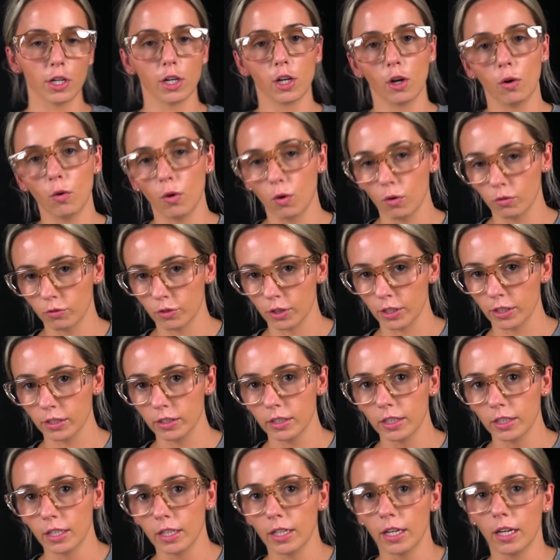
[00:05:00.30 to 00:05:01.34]
to go over
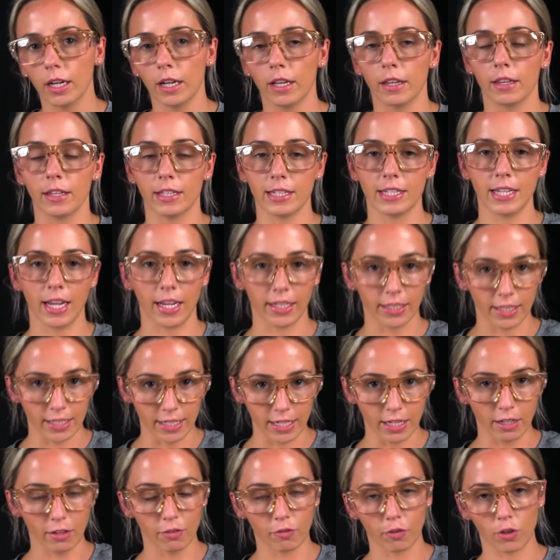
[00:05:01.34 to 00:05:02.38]
the
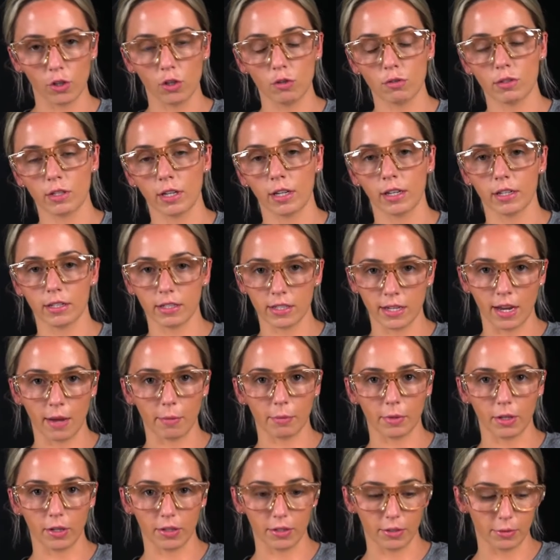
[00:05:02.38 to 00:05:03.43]
technique for using a
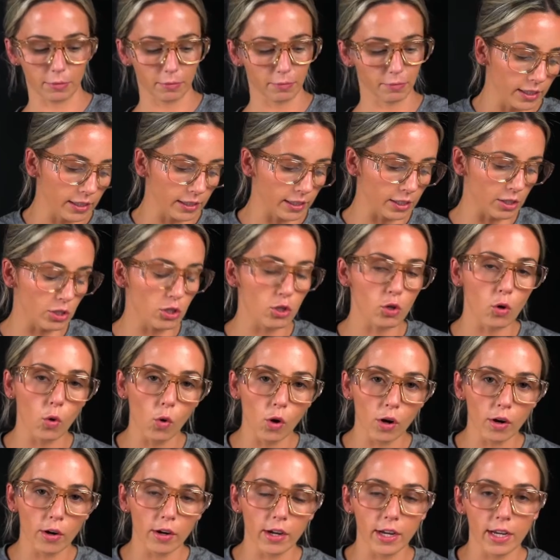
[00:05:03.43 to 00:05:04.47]
snap cutter. The
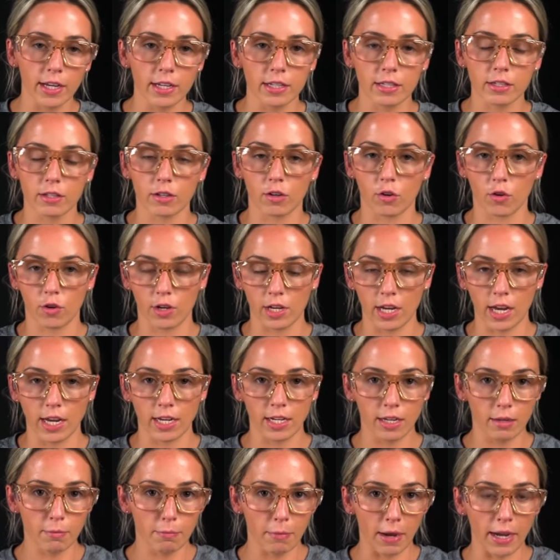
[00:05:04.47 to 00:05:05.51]
score is
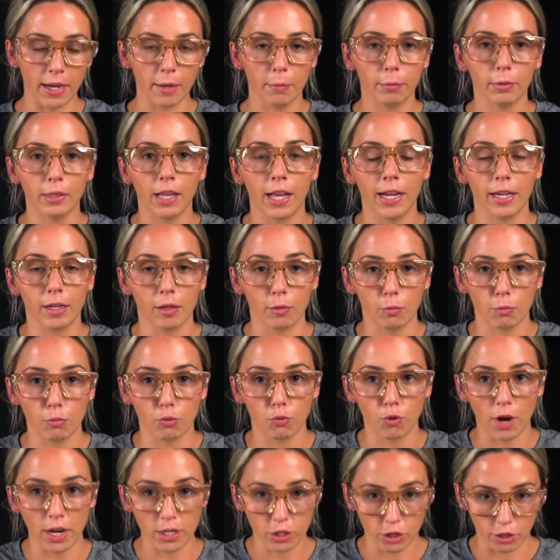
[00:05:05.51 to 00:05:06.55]
created by applying
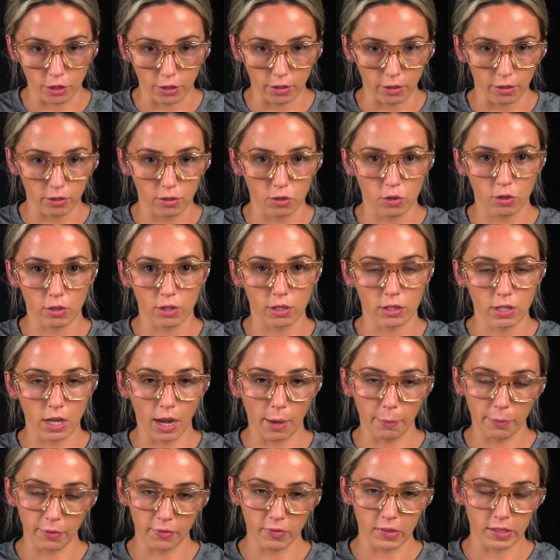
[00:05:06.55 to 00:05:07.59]
pressure to the
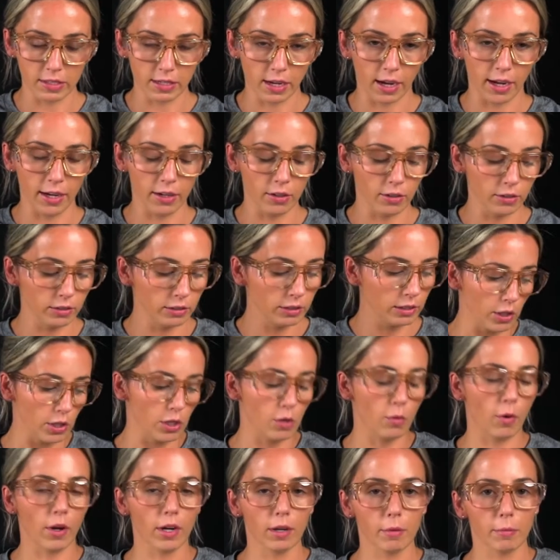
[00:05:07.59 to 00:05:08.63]
top of the tile.
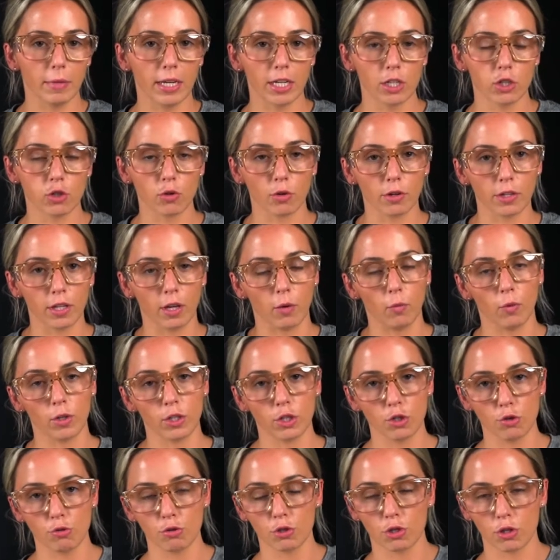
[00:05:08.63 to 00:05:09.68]
You want to make sure that
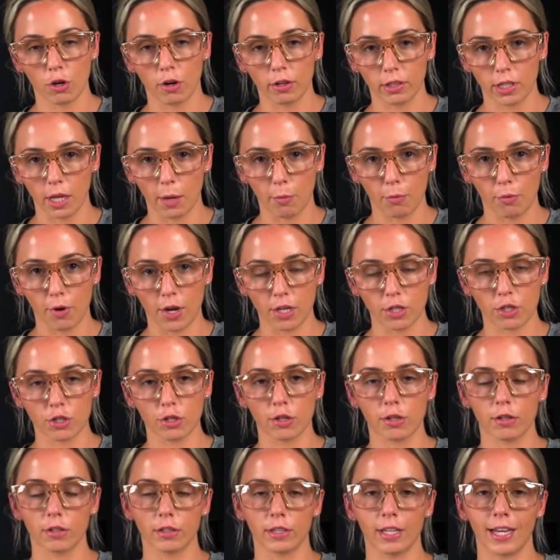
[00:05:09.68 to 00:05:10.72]
once you start that
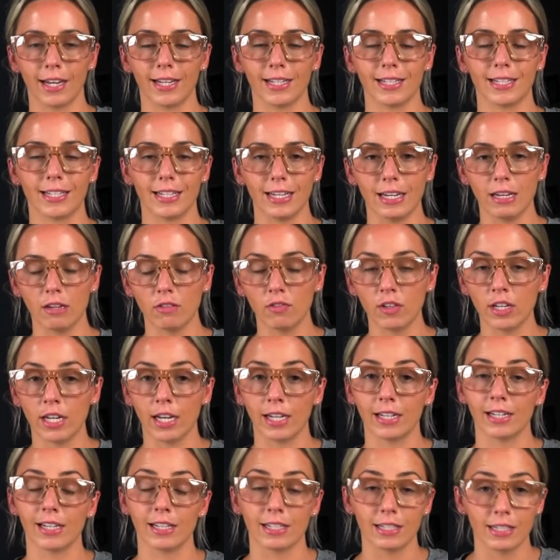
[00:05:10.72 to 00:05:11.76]
pressure, that it's even
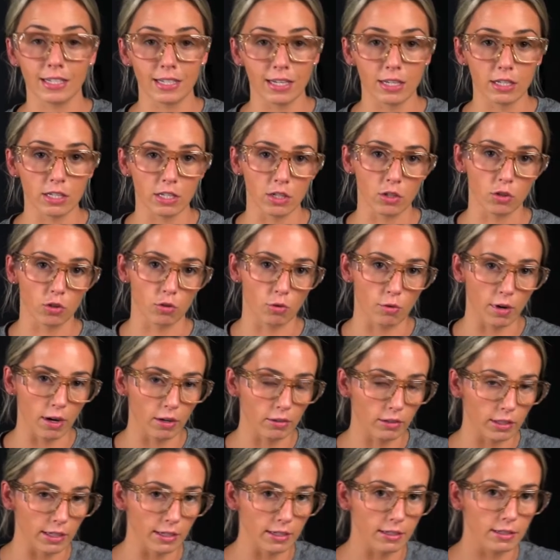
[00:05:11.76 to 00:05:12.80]
and consistent
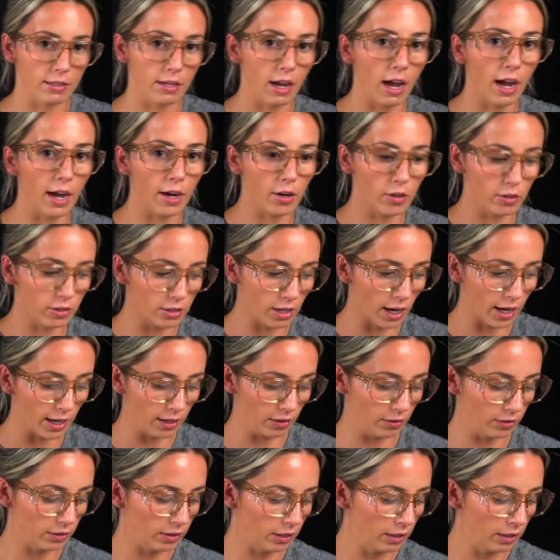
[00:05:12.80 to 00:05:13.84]
throughout the entire tile.